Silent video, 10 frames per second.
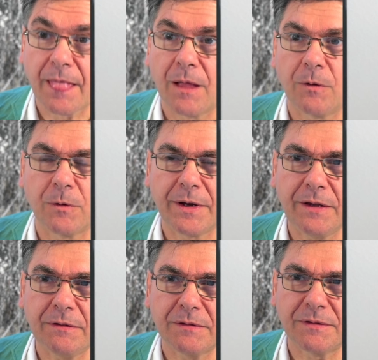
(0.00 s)

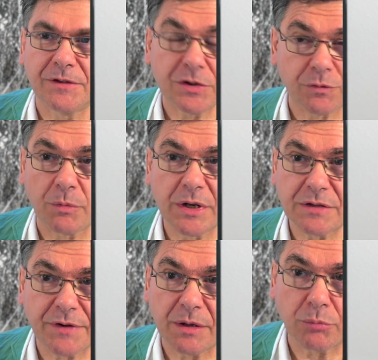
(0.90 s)
Okay? This formula is
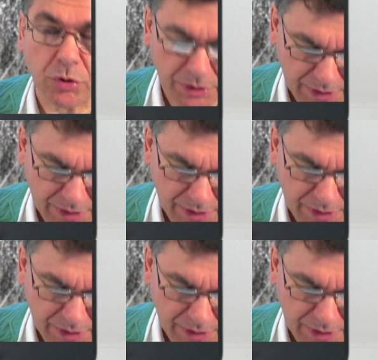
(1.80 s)
very important.